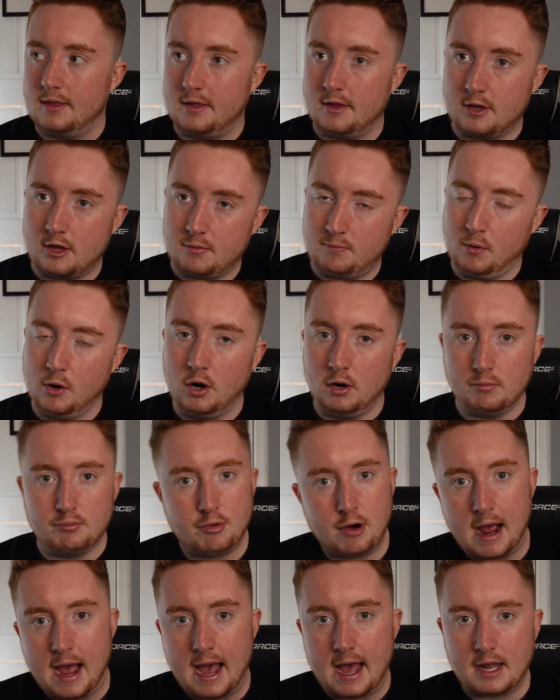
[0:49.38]
spoilt
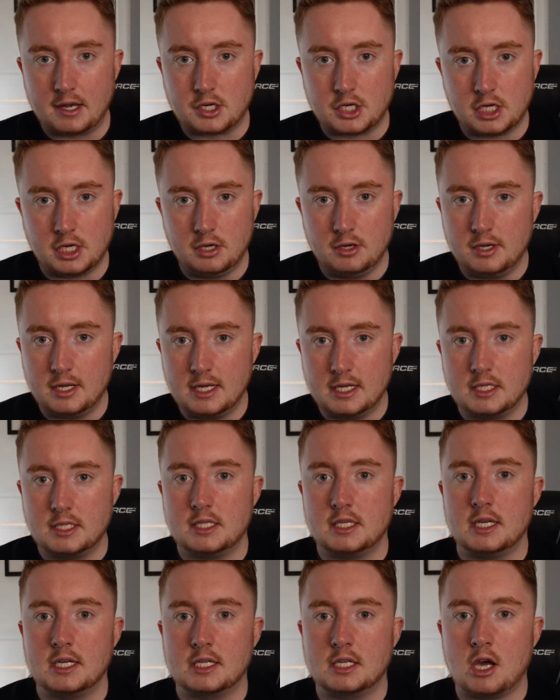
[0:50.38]
brat attitude
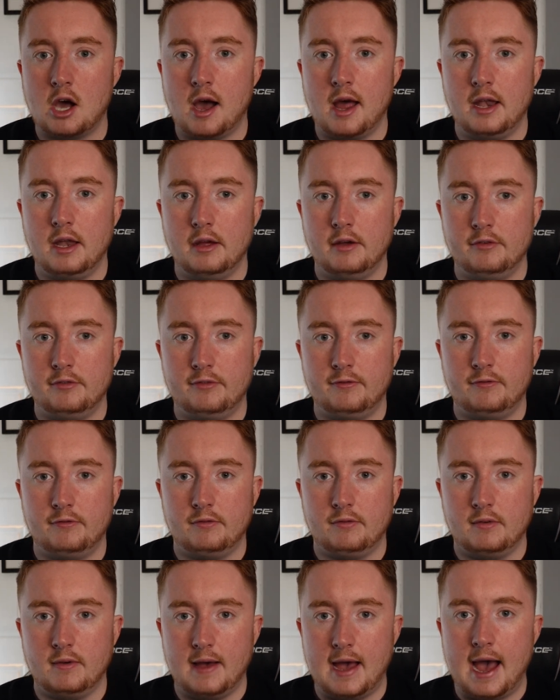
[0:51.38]
is kind of
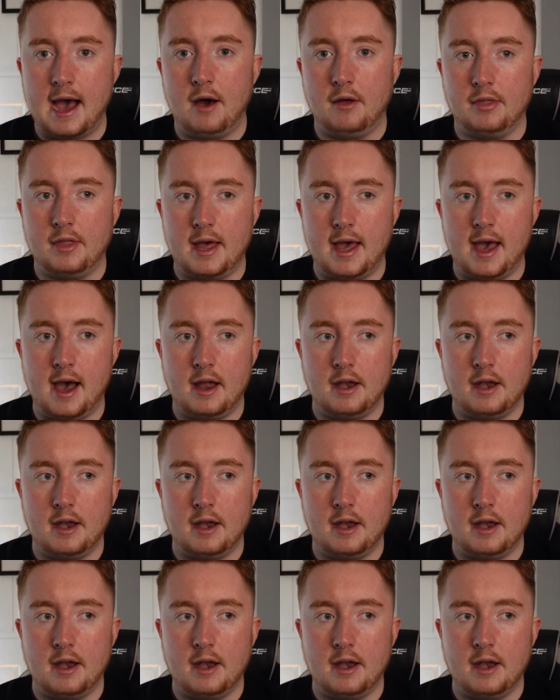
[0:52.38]
out there.